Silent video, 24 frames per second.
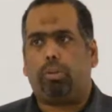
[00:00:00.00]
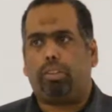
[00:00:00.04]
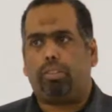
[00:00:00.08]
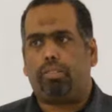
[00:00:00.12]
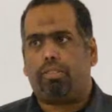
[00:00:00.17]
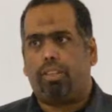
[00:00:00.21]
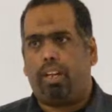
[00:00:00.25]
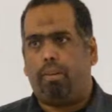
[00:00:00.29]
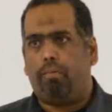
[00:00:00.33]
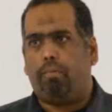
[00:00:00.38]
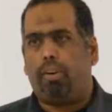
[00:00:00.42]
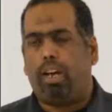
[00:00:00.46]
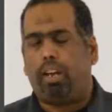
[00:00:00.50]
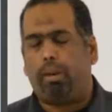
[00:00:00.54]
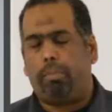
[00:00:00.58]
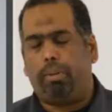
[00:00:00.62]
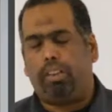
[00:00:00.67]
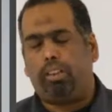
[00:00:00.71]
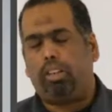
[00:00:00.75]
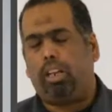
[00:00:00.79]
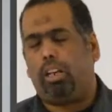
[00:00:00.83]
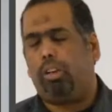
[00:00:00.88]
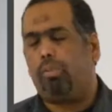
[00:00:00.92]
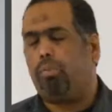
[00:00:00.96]
what is the
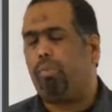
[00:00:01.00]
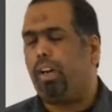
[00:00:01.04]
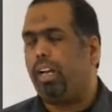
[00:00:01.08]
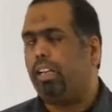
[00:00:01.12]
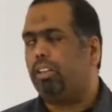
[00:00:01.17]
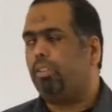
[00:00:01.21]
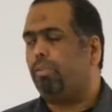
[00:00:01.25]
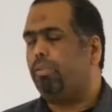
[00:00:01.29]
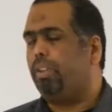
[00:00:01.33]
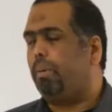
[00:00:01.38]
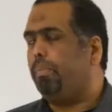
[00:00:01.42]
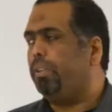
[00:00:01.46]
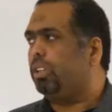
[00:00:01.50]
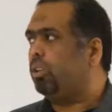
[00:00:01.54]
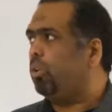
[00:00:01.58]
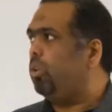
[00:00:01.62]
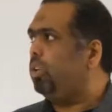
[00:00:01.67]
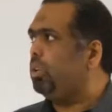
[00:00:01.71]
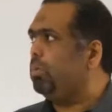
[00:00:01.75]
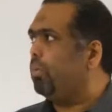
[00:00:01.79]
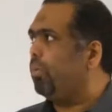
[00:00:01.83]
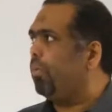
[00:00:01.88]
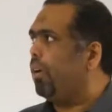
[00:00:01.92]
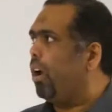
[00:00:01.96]
environmental effect of the
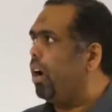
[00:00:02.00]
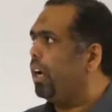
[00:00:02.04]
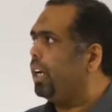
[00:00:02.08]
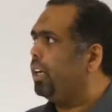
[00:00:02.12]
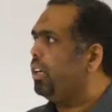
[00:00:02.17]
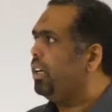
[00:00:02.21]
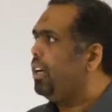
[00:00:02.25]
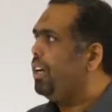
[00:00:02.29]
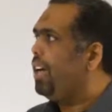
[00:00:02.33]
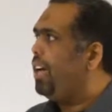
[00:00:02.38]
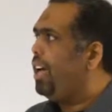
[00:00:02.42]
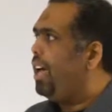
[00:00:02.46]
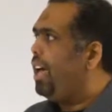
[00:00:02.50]
petroleum brine?